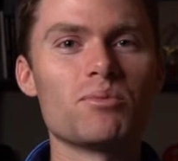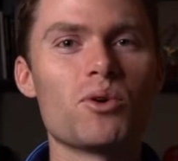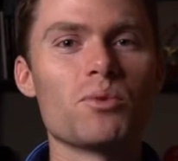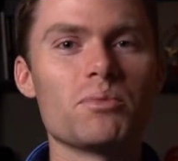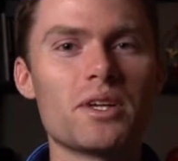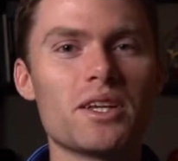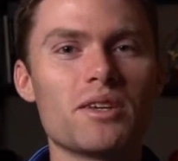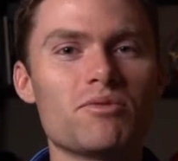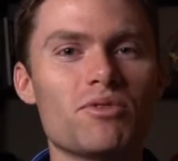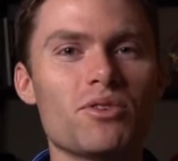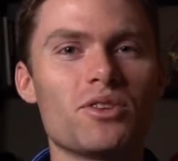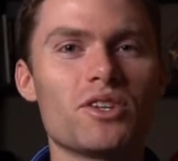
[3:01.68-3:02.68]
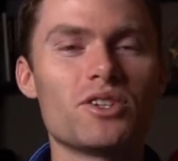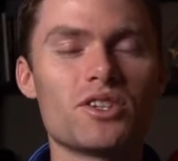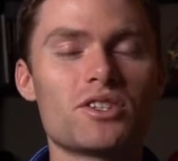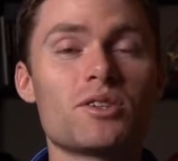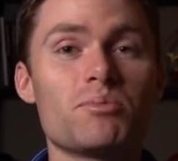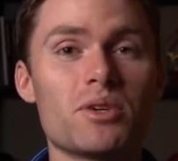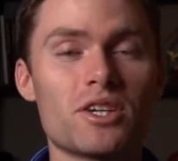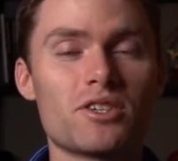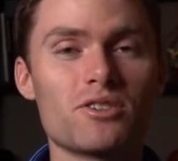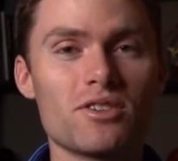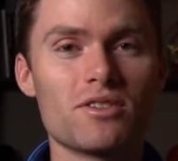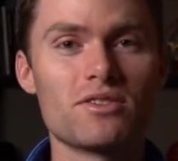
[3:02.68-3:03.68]
more meaningful than just a
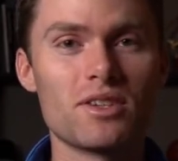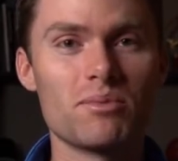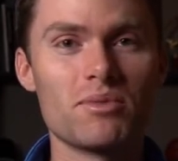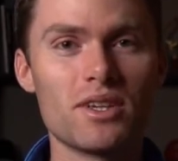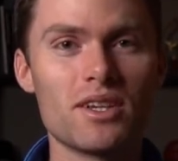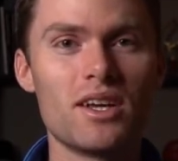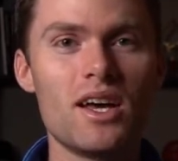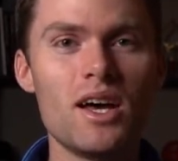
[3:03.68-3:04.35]
picture of something,